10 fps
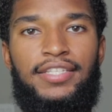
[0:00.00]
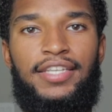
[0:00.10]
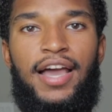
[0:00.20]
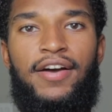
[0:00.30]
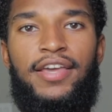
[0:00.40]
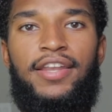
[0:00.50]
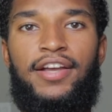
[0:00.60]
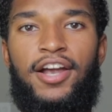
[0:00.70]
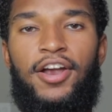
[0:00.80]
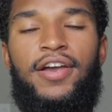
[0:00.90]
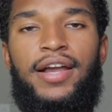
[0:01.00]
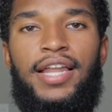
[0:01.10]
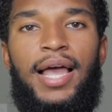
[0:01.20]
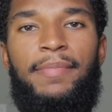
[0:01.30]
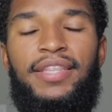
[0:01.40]
Now, in the current
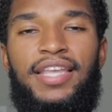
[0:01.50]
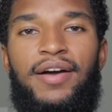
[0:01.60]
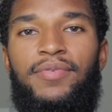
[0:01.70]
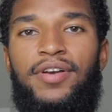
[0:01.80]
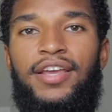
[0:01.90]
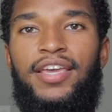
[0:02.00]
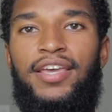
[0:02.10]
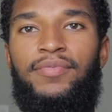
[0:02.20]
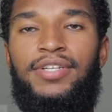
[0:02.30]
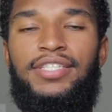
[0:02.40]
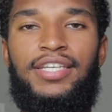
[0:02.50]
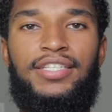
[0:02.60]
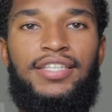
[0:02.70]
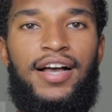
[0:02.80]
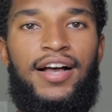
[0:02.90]
climate that we're in with
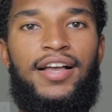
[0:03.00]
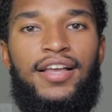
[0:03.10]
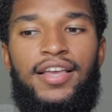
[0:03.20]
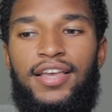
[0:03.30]
TikTok,